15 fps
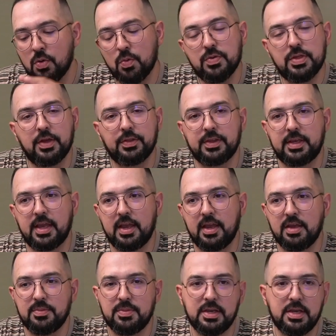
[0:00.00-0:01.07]
Without the
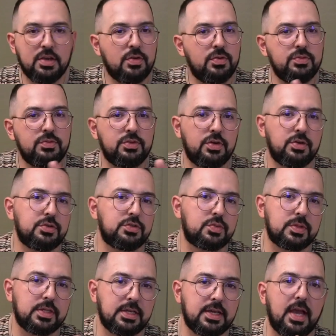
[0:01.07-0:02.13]
KME, who knows where
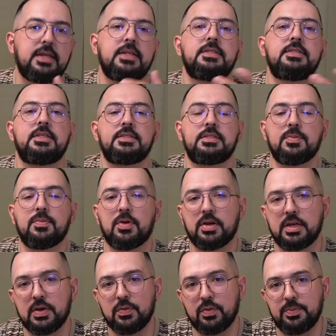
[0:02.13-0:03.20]
the guided system
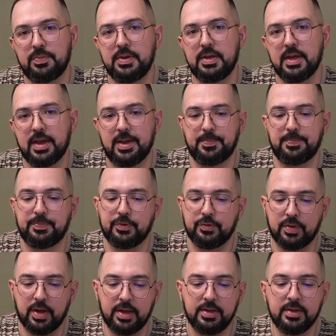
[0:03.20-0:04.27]
market would be at,
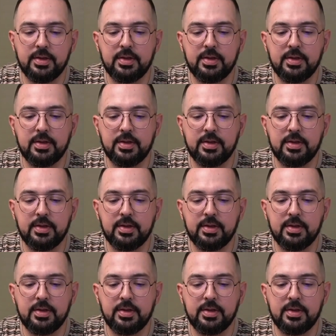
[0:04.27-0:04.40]
right?